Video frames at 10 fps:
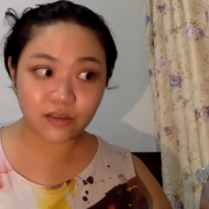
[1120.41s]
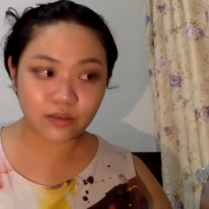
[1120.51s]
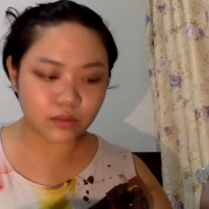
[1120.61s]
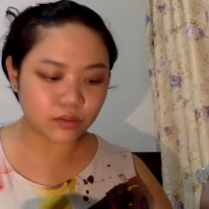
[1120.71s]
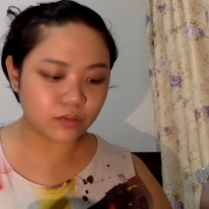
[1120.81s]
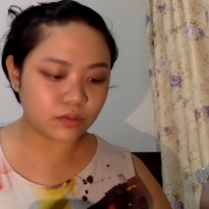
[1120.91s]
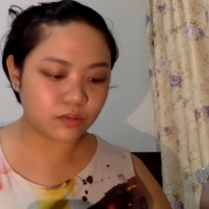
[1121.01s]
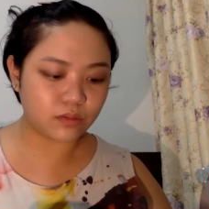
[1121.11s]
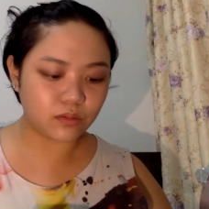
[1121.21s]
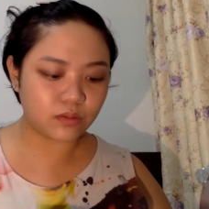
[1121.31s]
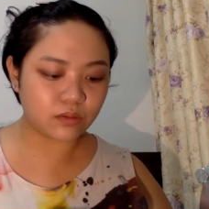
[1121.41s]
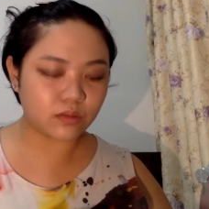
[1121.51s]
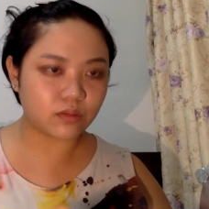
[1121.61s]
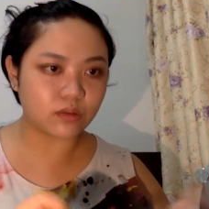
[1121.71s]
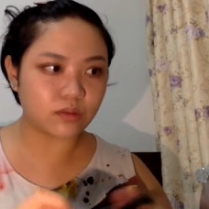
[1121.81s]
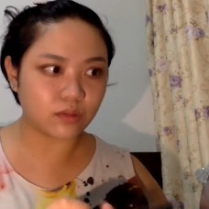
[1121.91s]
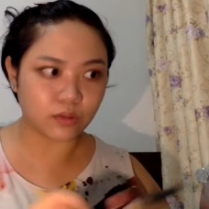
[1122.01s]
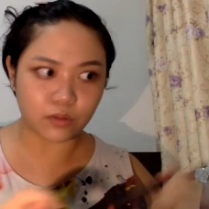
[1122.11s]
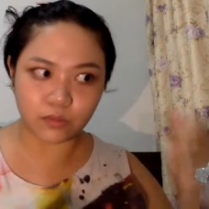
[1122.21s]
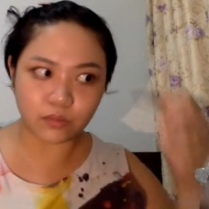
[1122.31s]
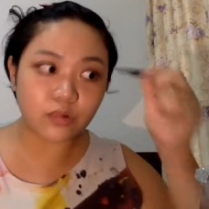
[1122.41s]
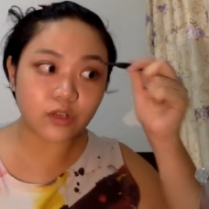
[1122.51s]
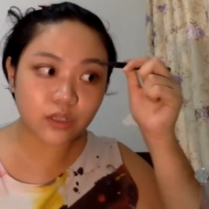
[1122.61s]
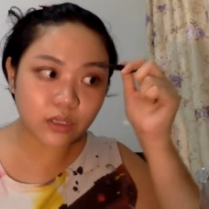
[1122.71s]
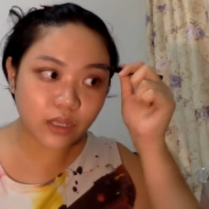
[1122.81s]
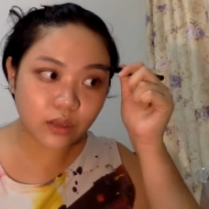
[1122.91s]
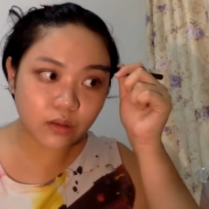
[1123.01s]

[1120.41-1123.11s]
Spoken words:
so I'm going to brush that.